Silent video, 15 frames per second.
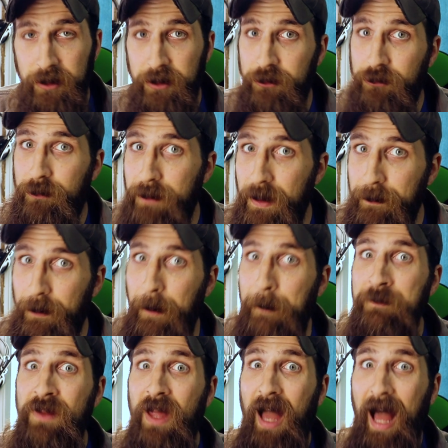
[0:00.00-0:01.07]
Because remember,
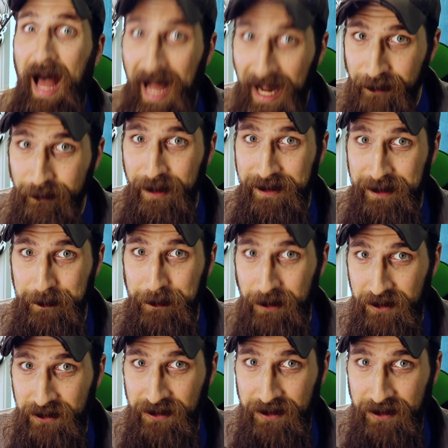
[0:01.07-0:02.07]
I read the book